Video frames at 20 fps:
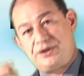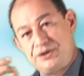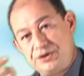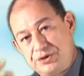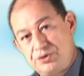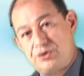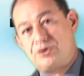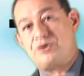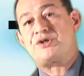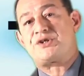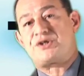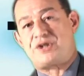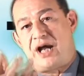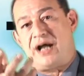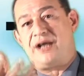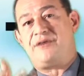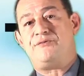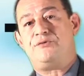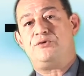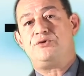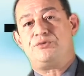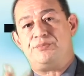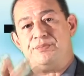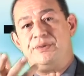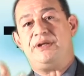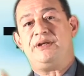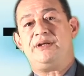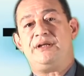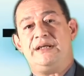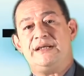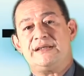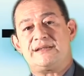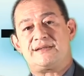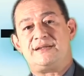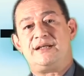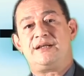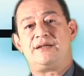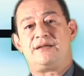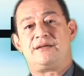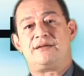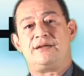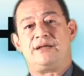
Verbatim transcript: your site would be listed